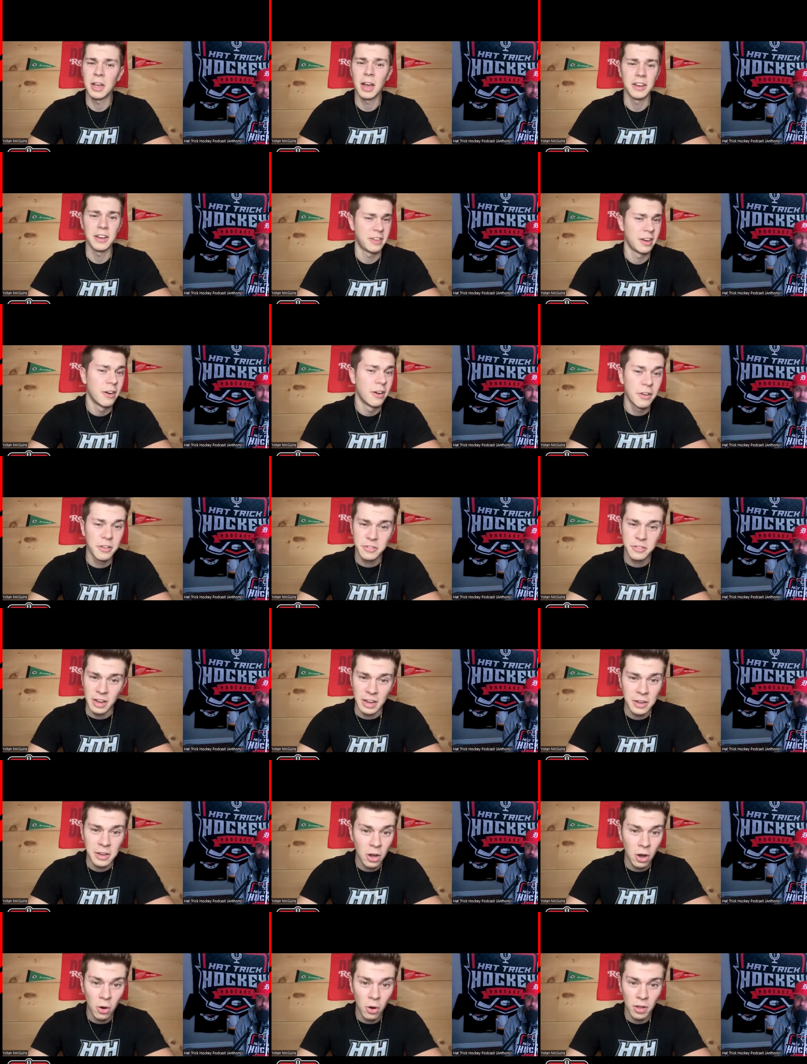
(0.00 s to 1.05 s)
got yeah.
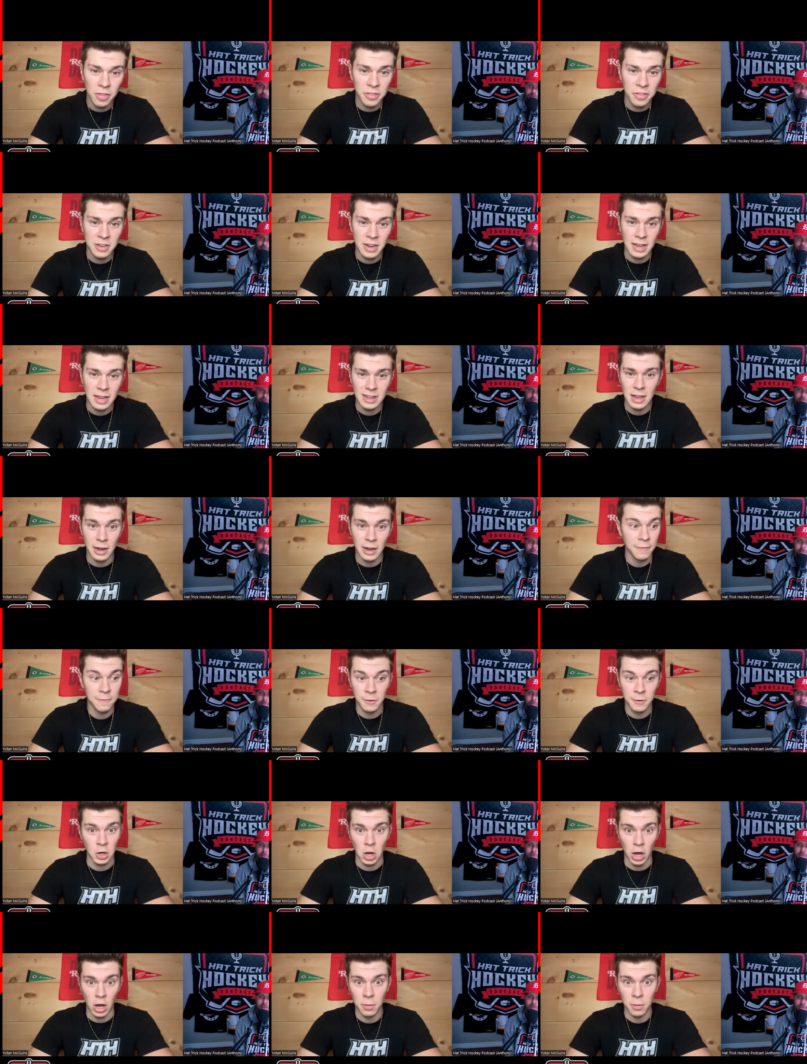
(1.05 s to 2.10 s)
Tarasenko at the deadline. I
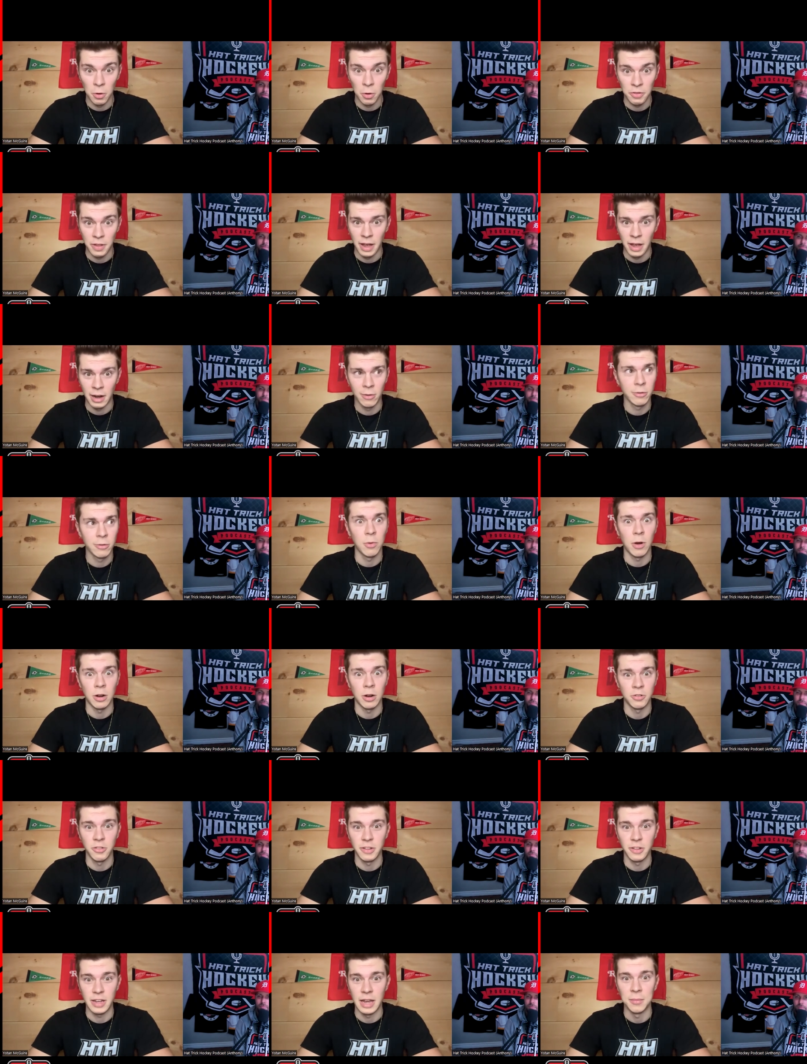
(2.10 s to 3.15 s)
forgot about that. I was
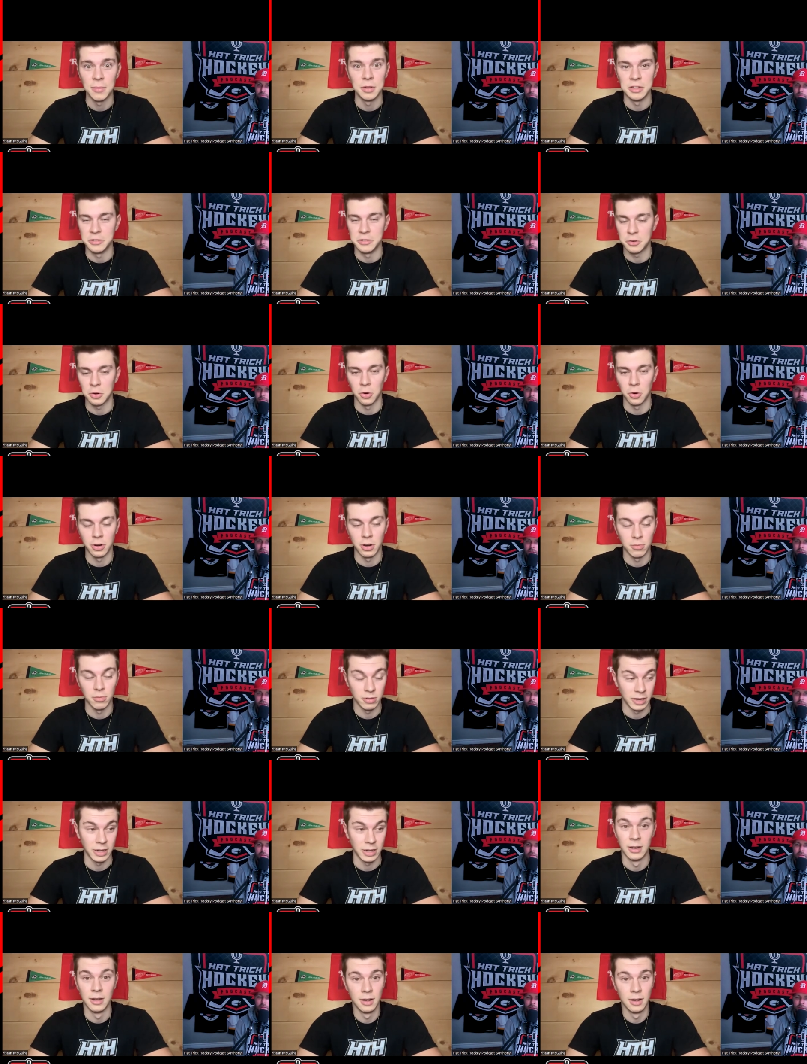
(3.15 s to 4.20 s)
watching the game and he scored, and I'm
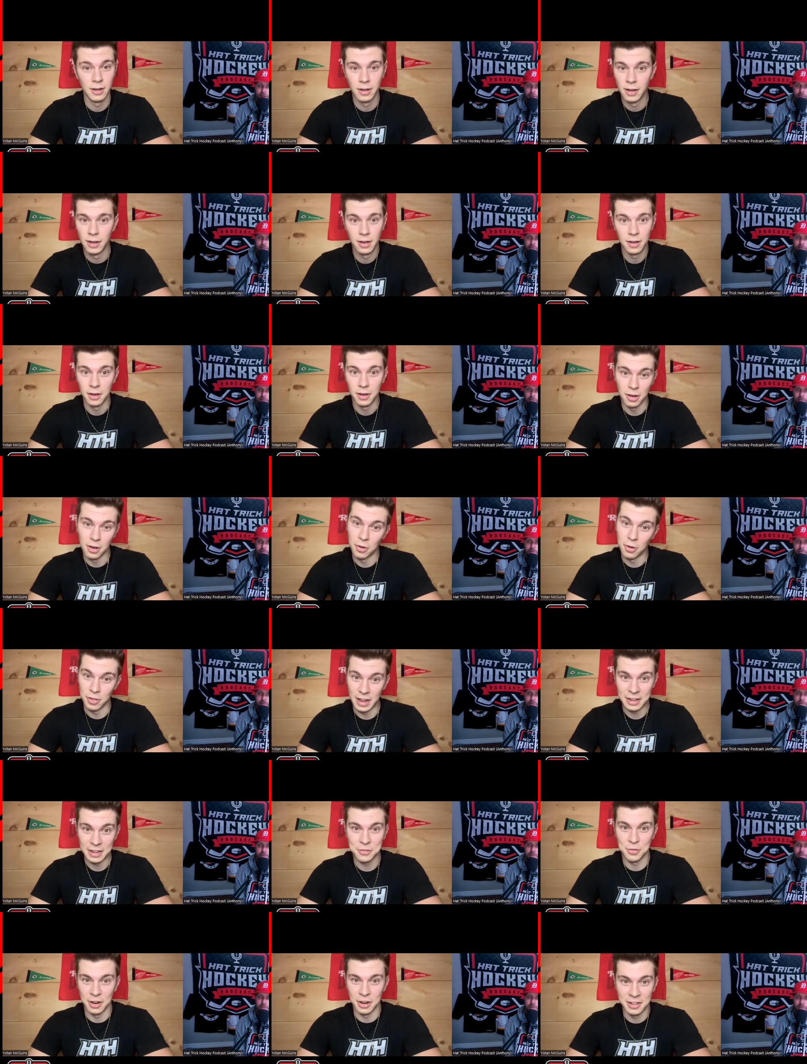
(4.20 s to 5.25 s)
like, yeah, oh,
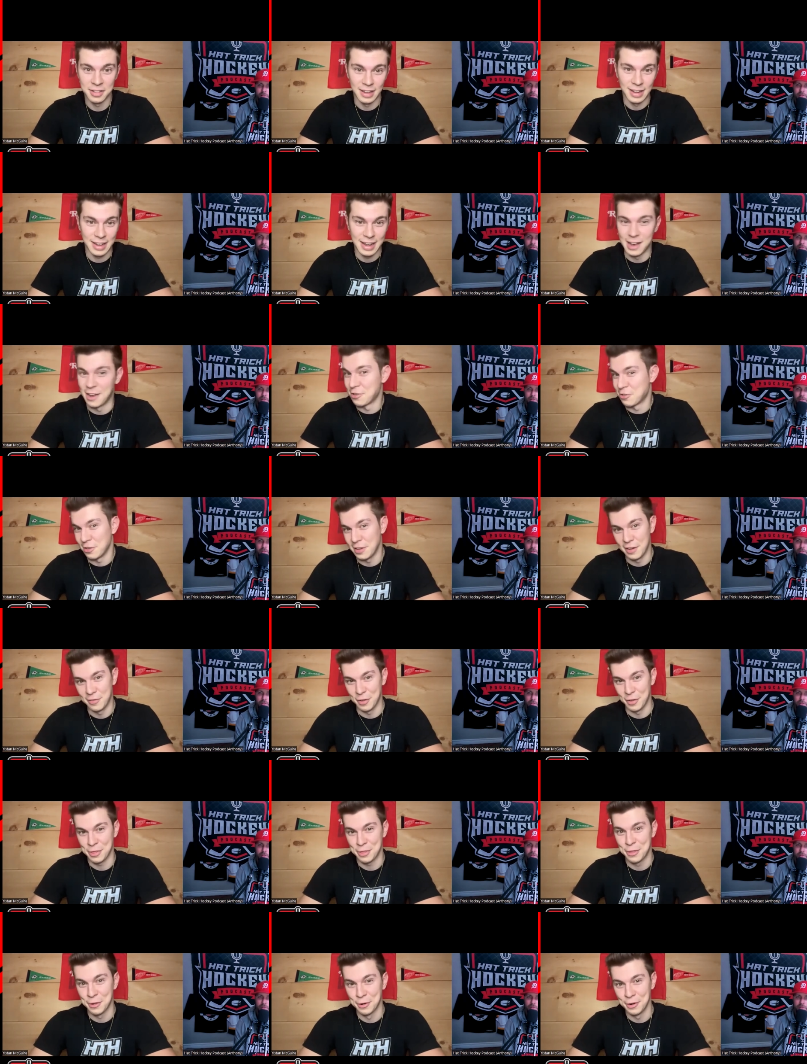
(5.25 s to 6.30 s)
that's right. They casually have a
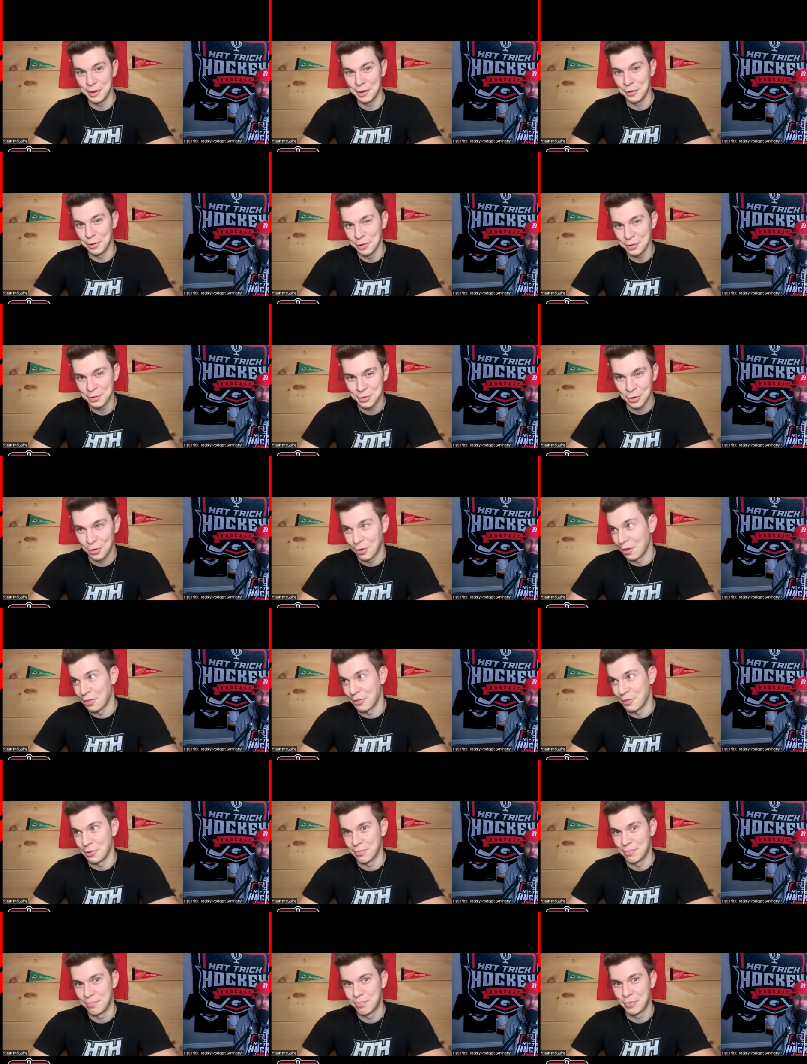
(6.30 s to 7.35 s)
thirty goal scorer on
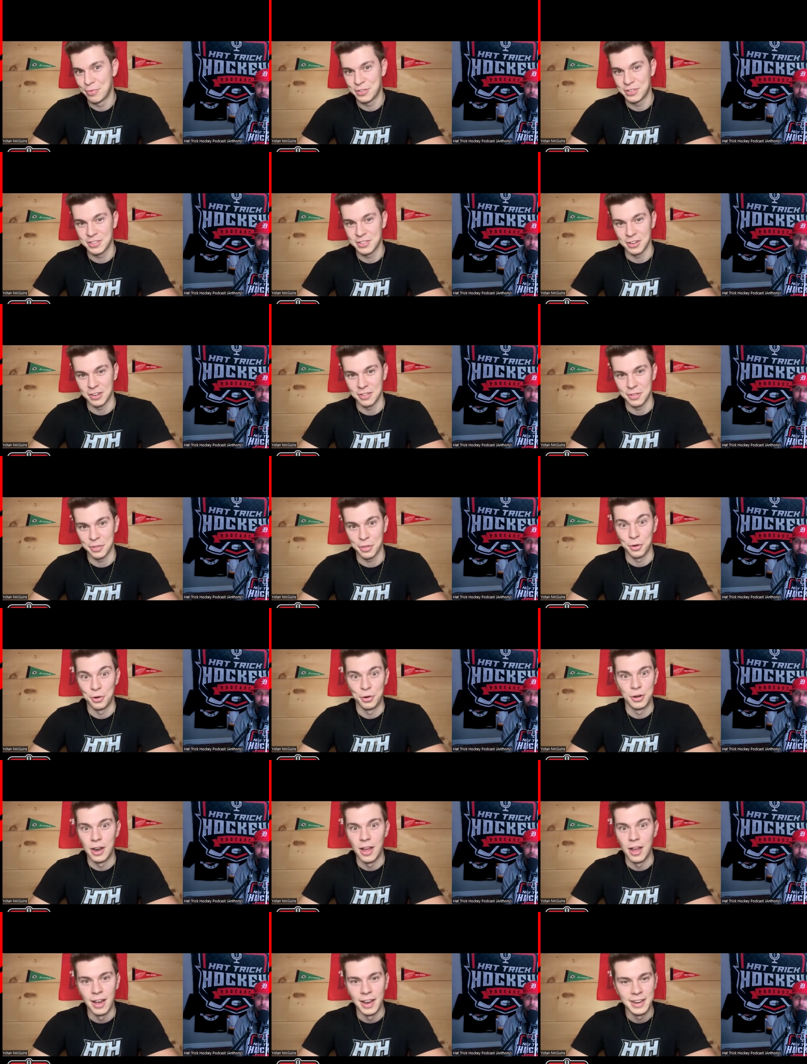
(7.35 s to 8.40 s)
their third
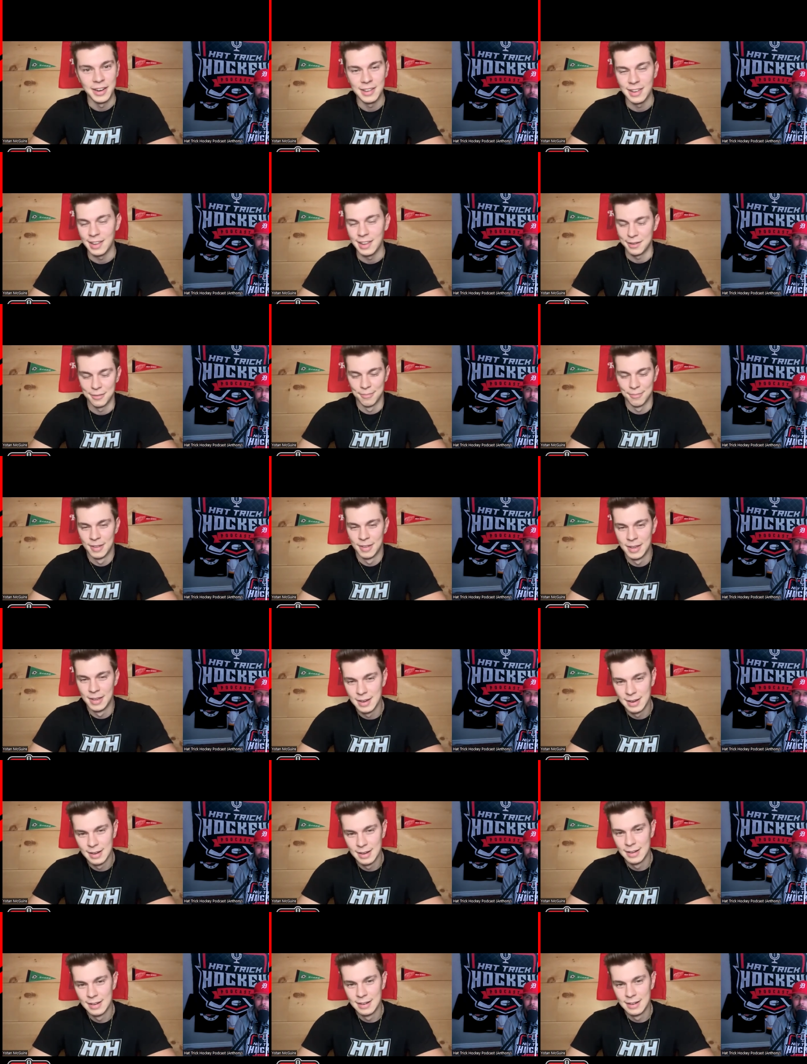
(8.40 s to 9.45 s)
line, like,
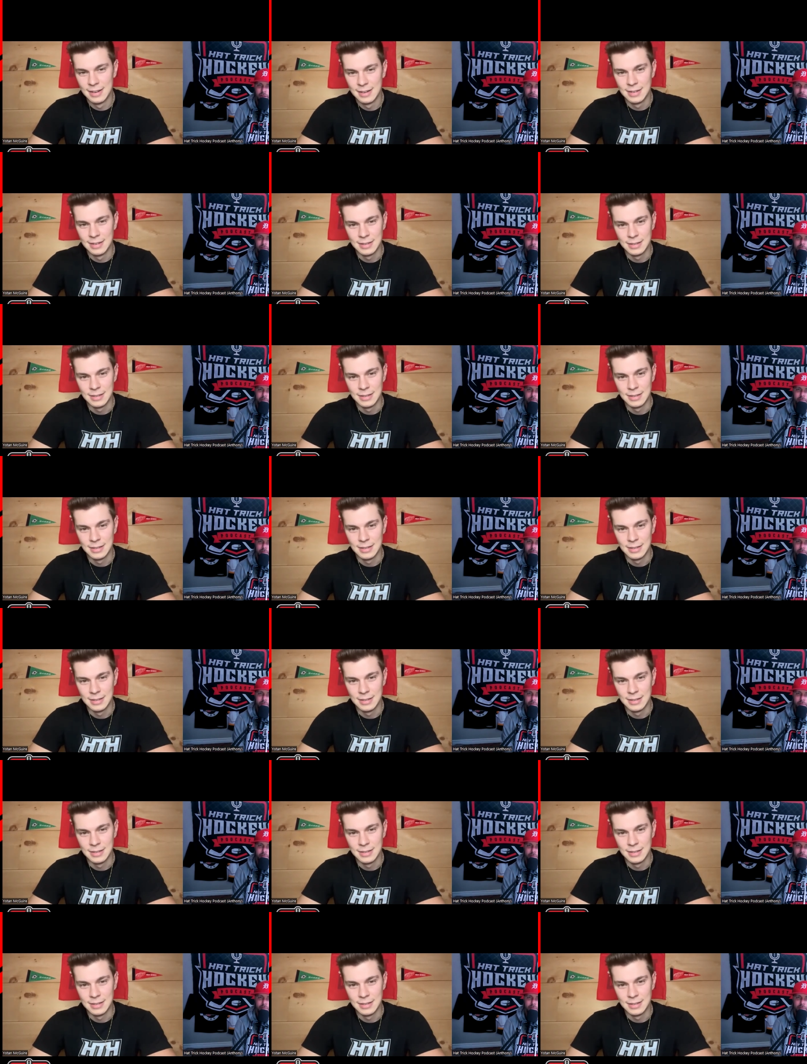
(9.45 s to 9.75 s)
yeah.